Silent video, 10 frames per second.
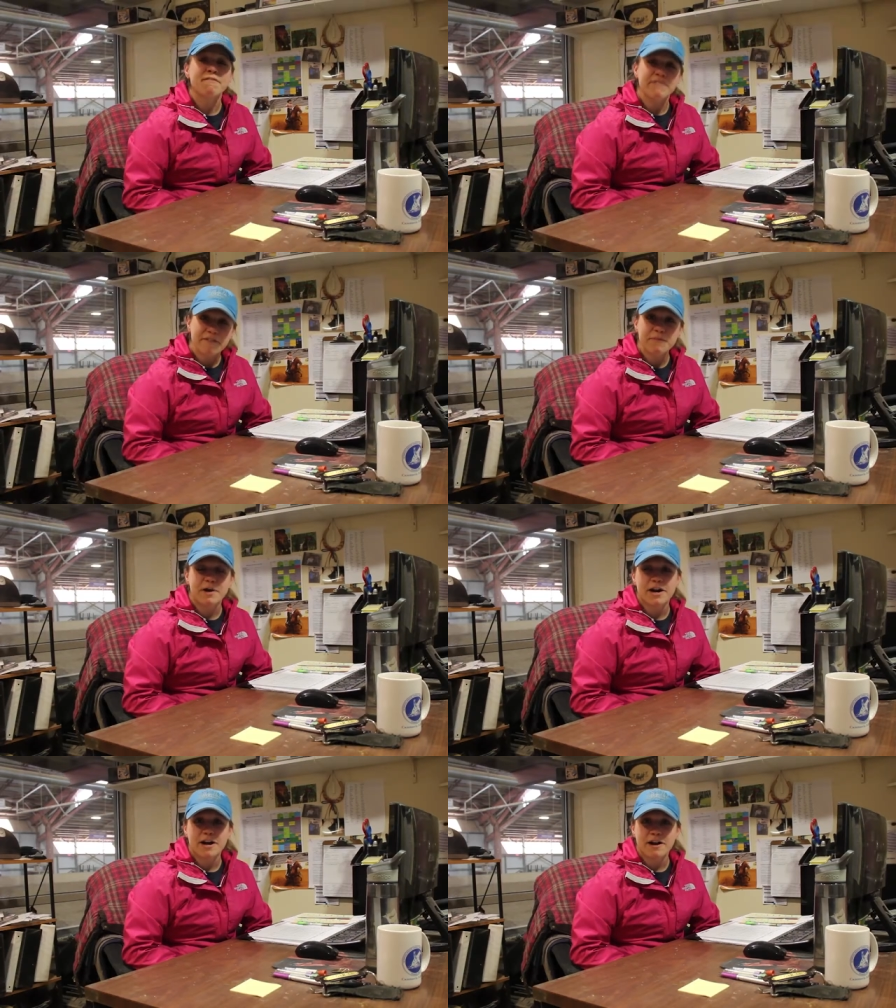favorite
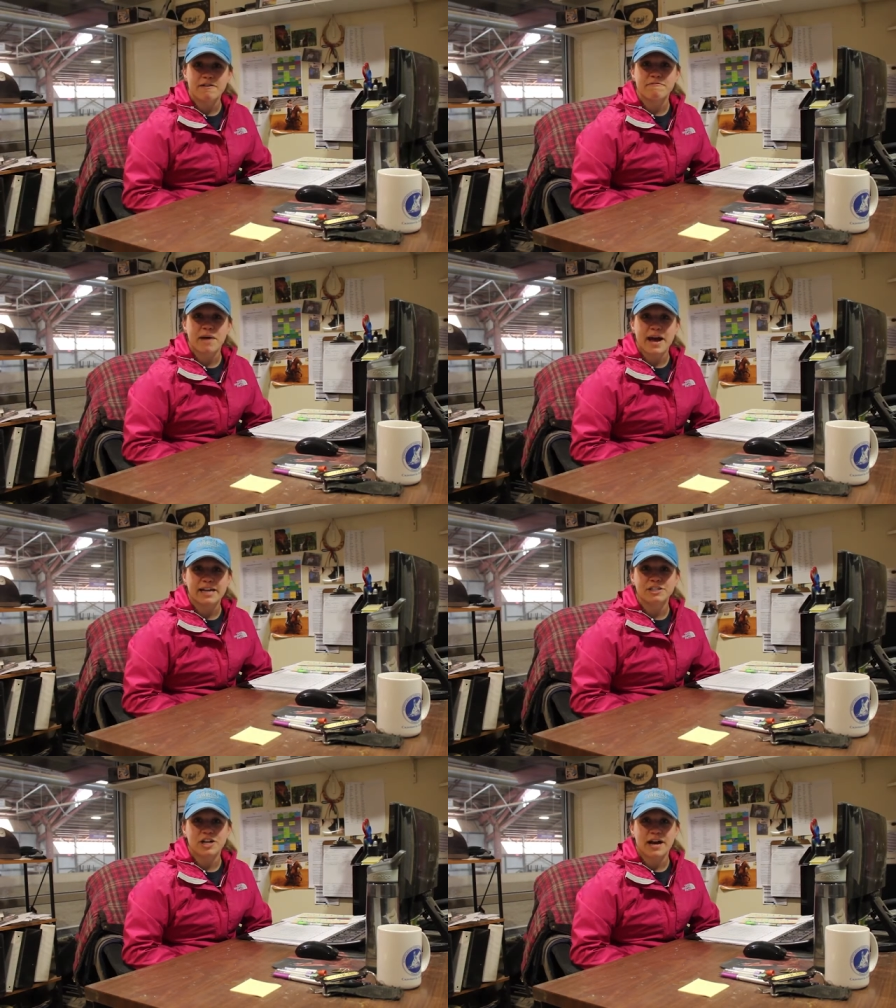part of
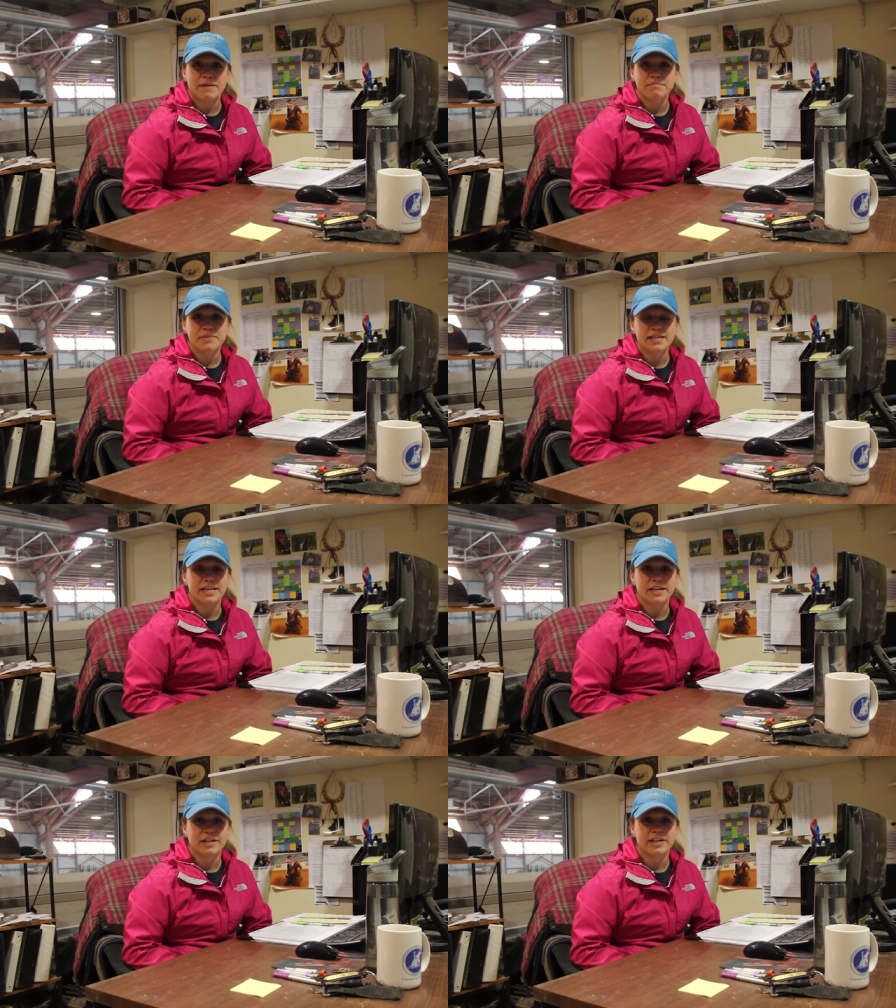my job
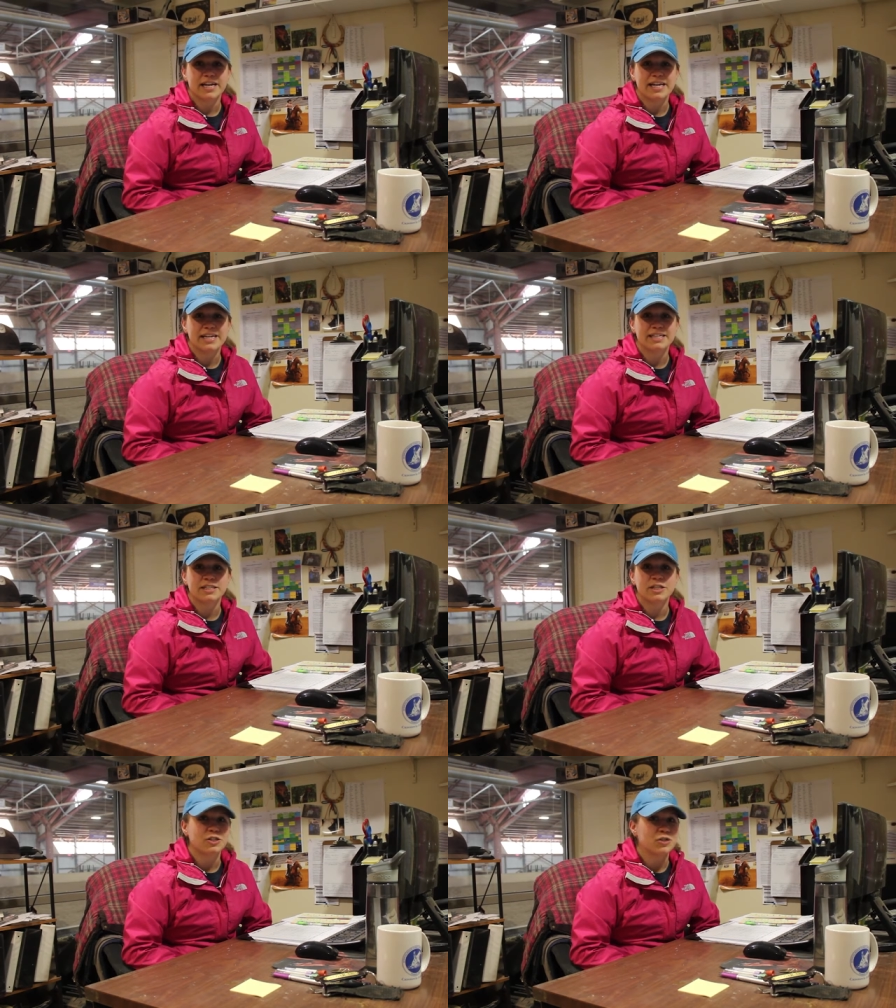here is
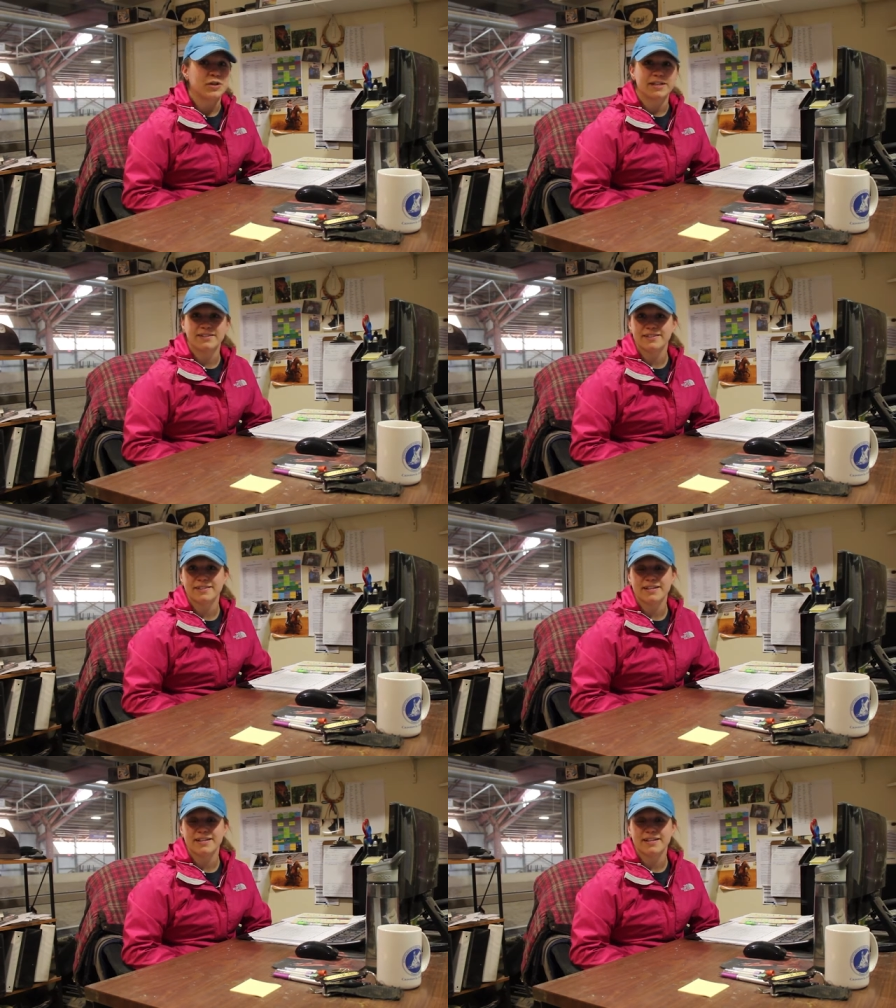the students.